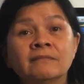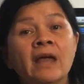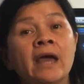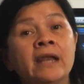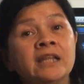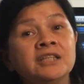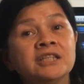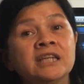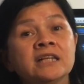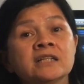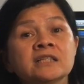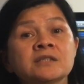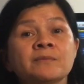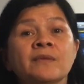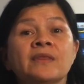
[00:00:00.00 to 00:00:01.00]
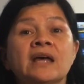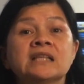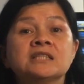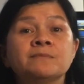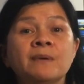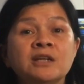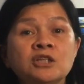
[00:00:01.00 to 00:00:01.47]
and it deals with that
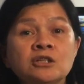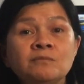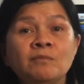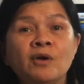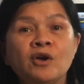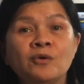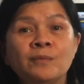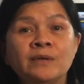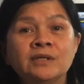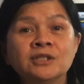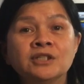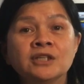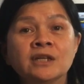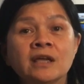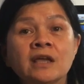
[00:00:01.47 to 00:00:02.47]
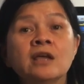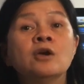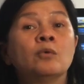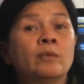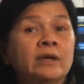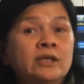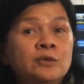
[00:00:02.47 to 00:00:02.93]
special moment
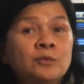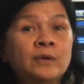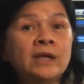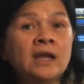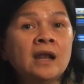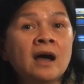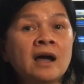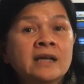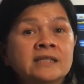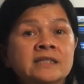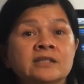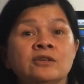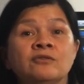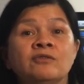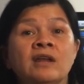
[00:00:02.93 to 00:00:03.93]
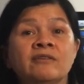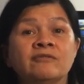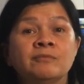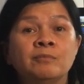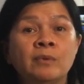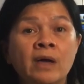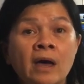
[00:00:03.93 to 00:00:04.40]
where you realize you've left
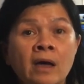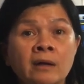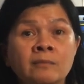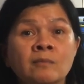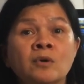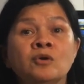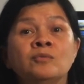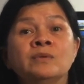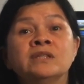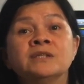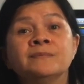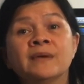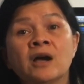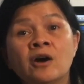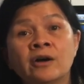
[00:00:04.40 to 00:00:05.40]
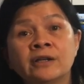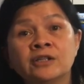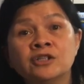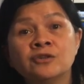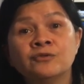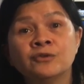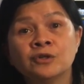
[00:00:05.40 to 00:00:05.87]
bad moments behind
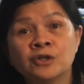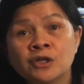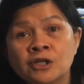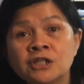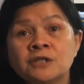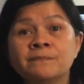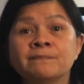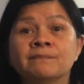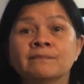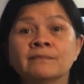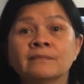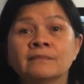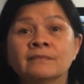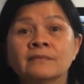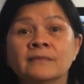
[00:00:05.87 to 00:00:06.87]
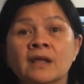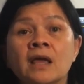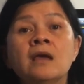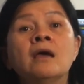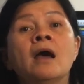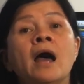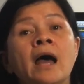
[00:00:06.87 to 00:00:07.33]
you for good,
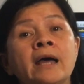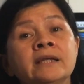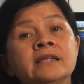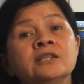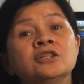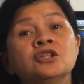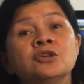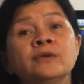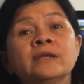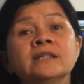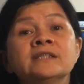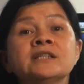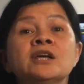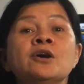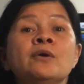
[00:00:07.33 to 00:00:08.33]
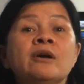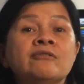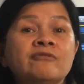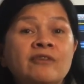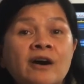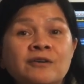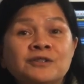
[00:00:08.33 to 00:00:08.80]
and in doing so have
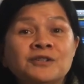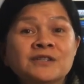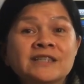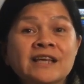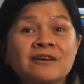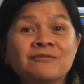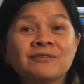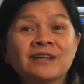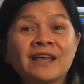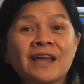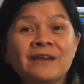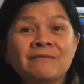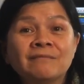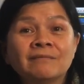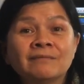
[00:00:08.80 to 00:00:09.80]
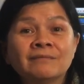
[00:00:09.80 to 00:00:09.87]
found yourself again.